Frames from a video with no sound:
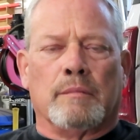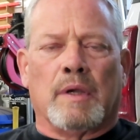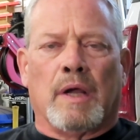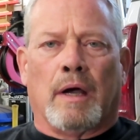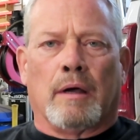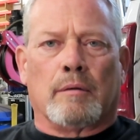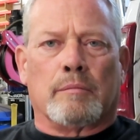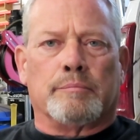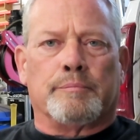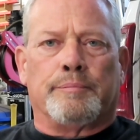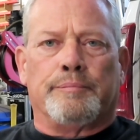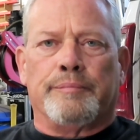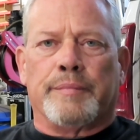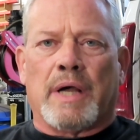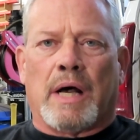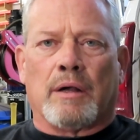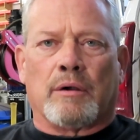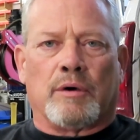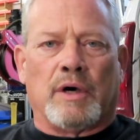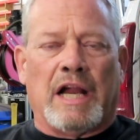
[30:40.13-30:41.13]
I'll
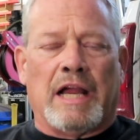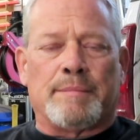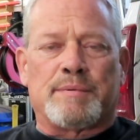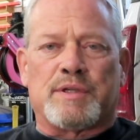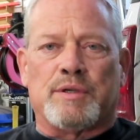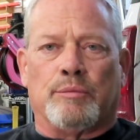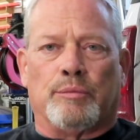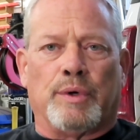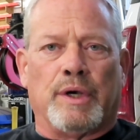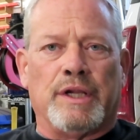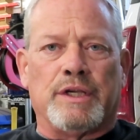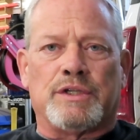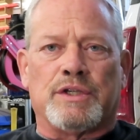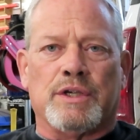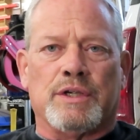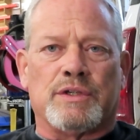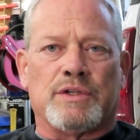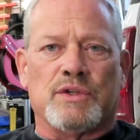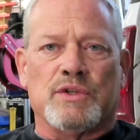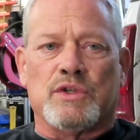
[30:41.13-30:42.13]
grab some
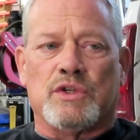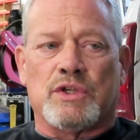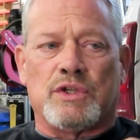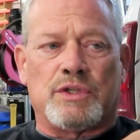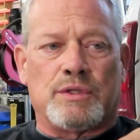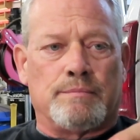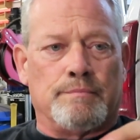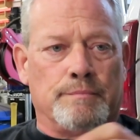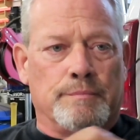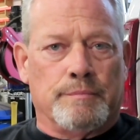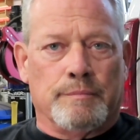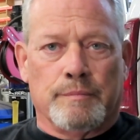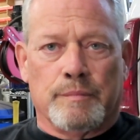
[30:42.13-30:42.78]
wrenches and just